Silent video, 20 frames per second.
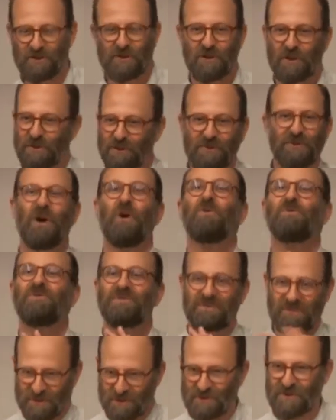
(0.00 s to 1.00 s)
So
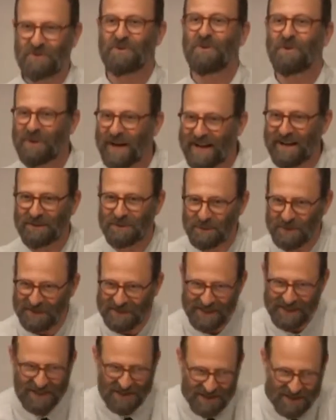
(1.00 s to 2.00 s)
don't screw around
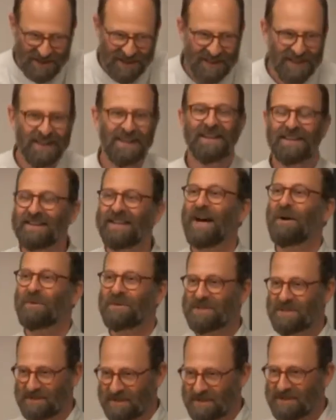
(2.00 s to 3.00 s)
with this. That
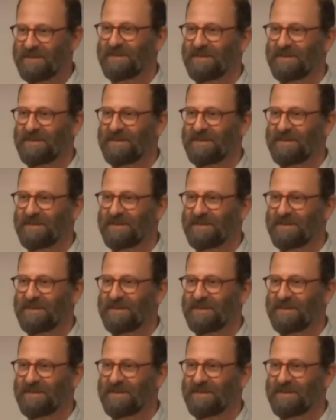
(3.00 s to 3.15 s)
was